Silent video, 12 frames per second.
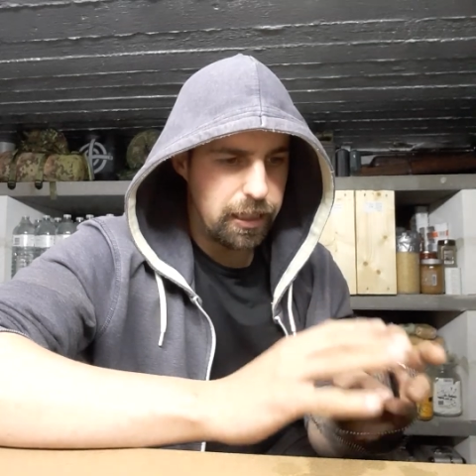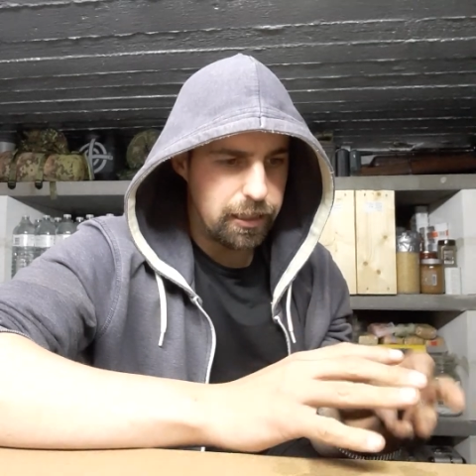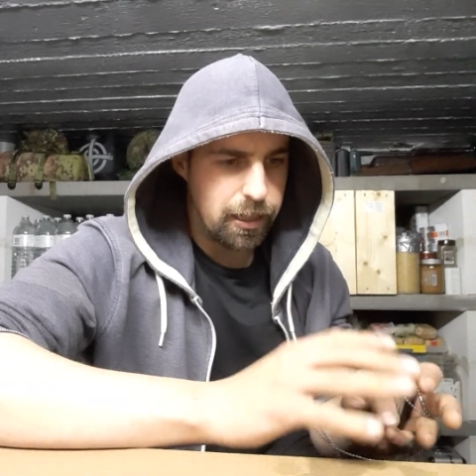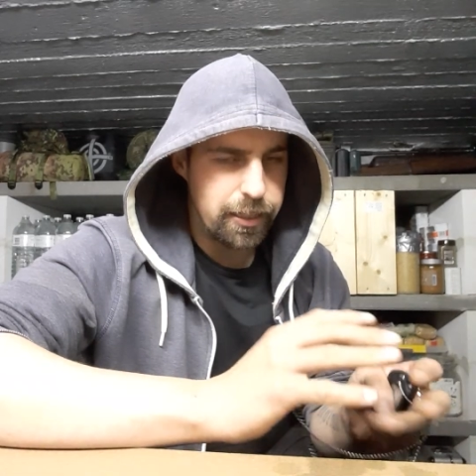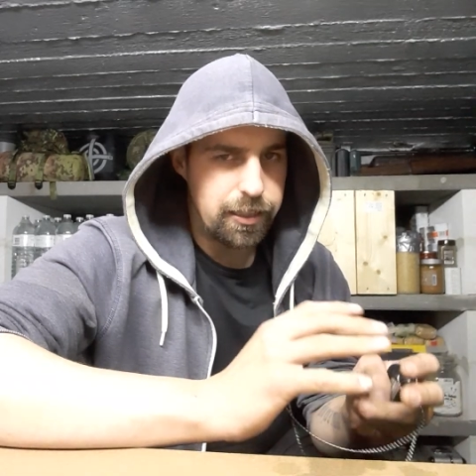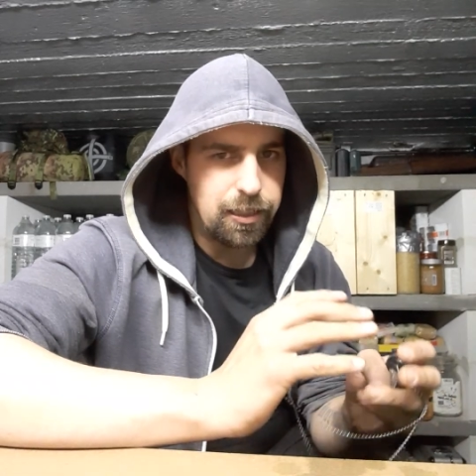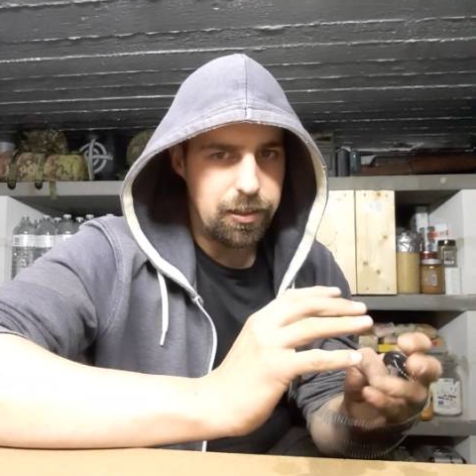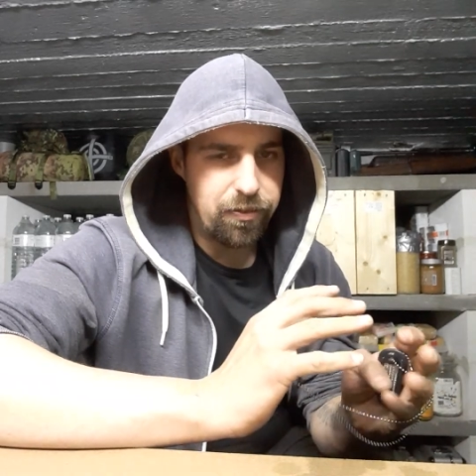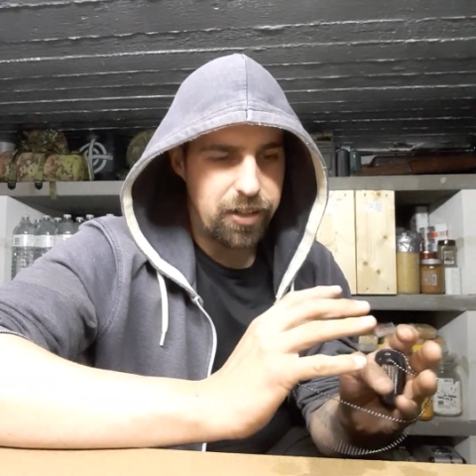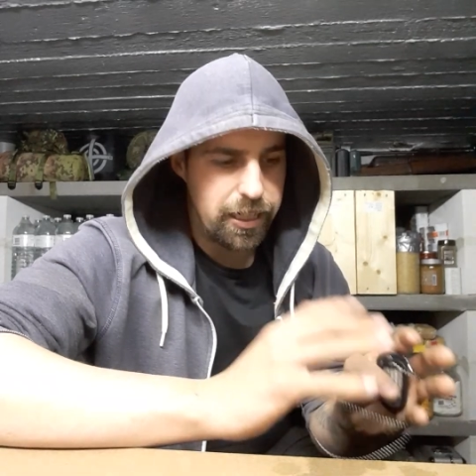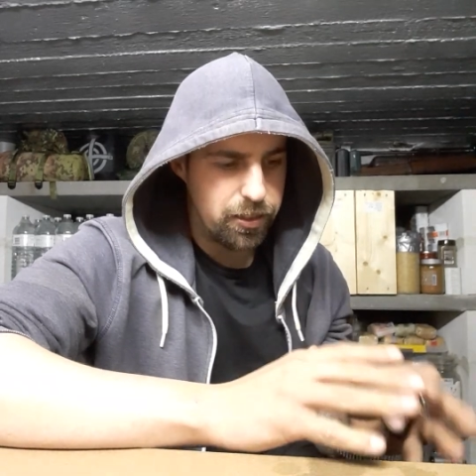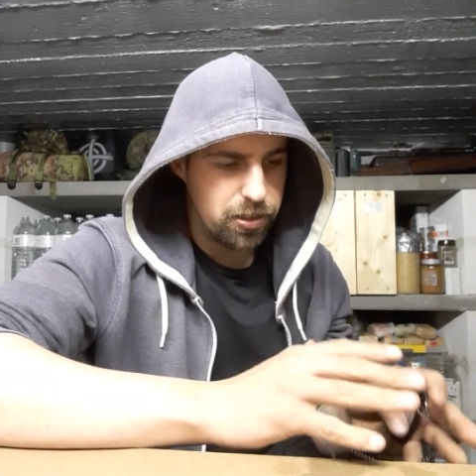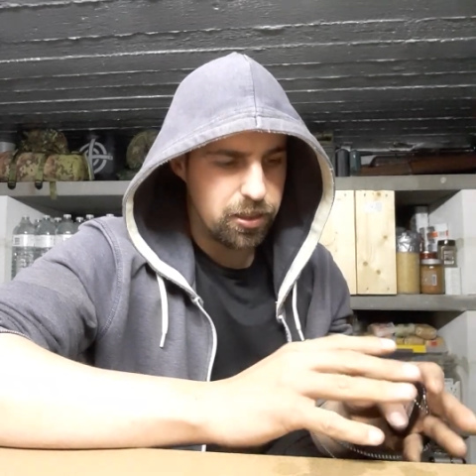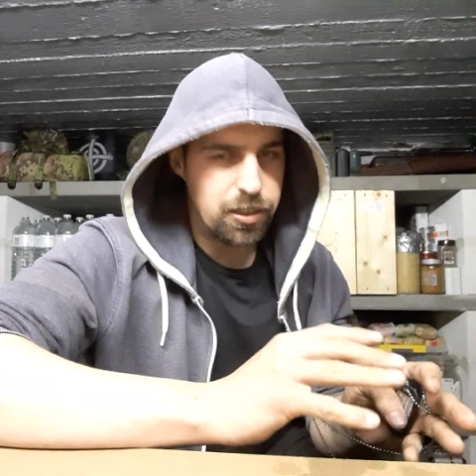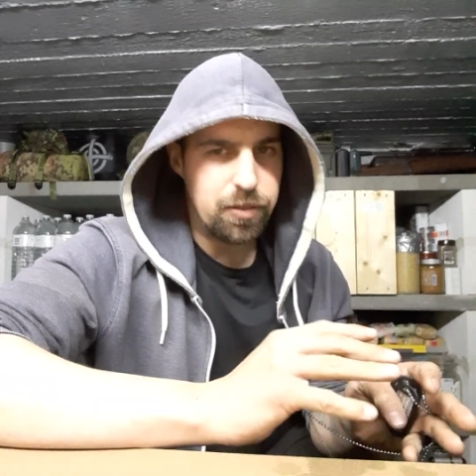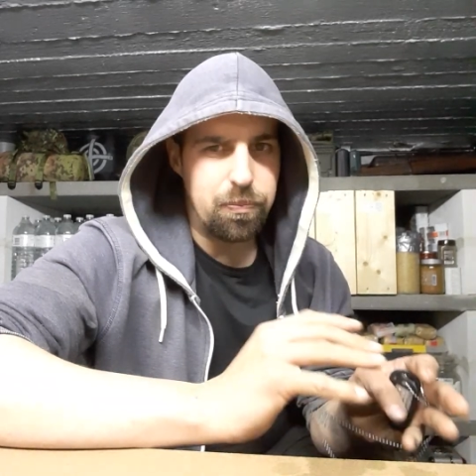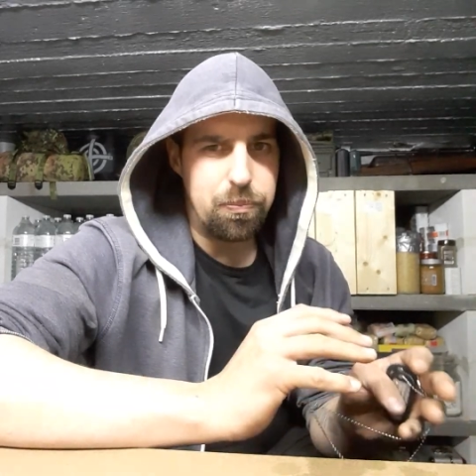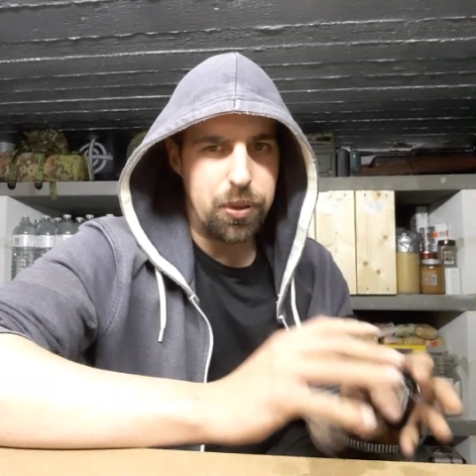identify
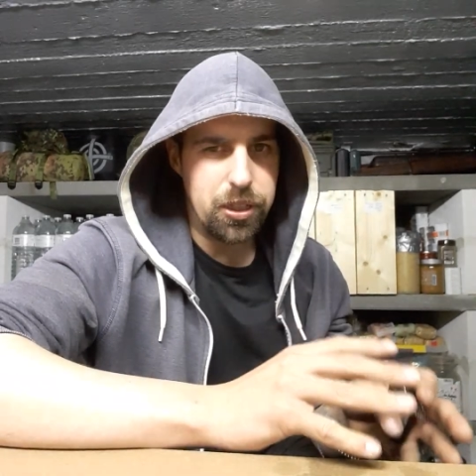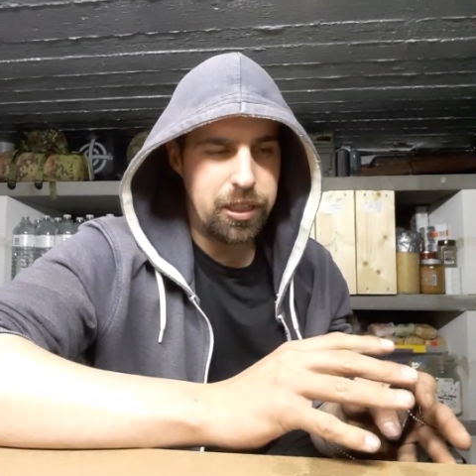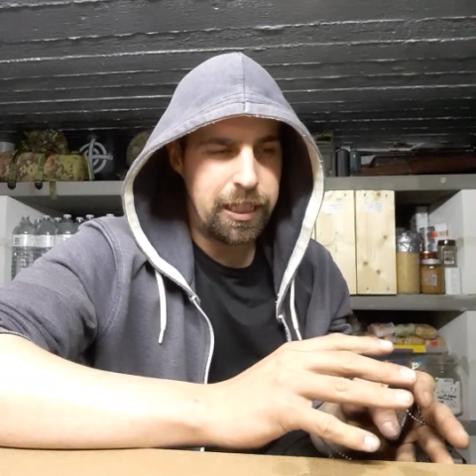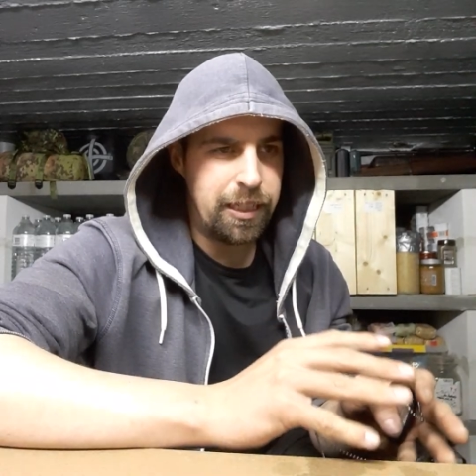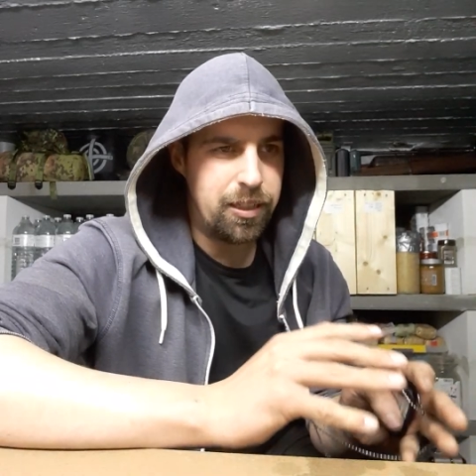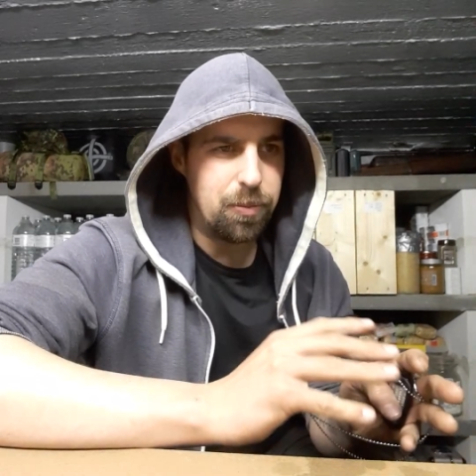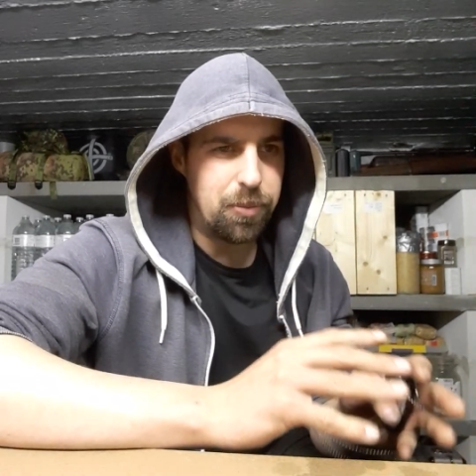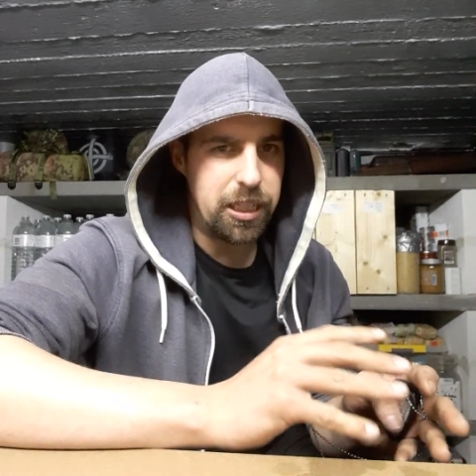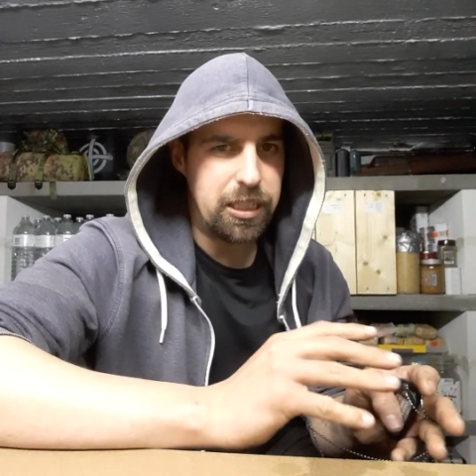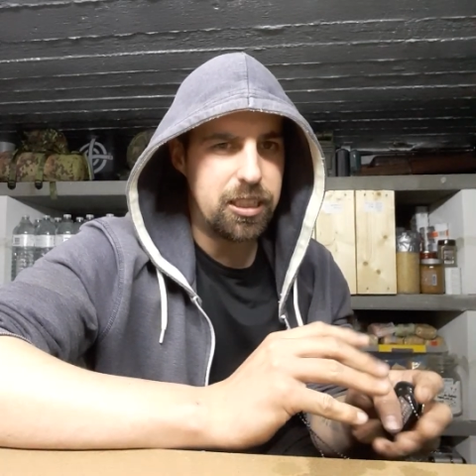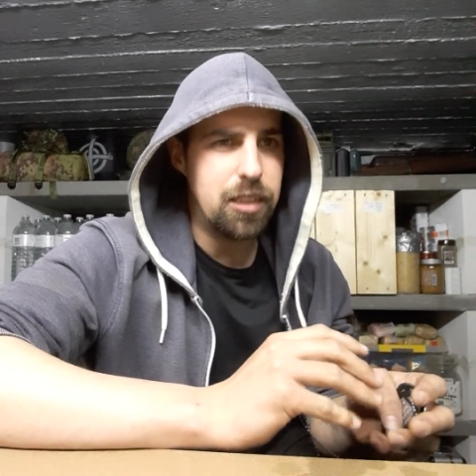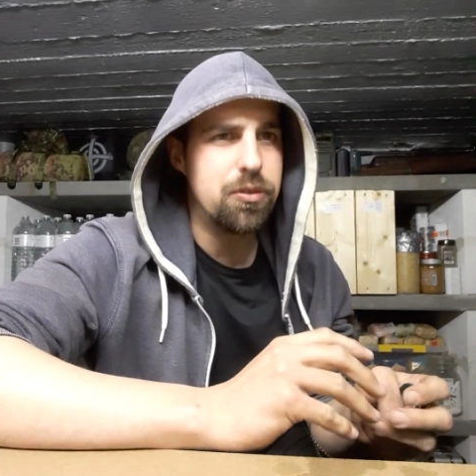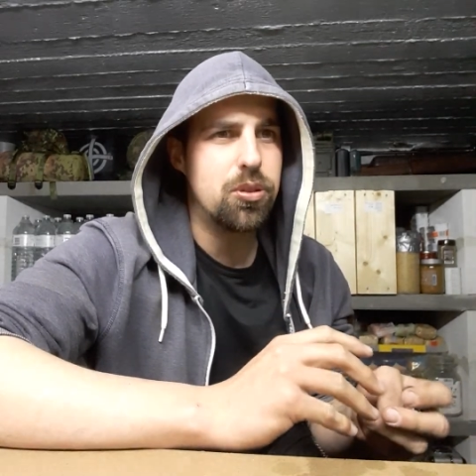the body itself,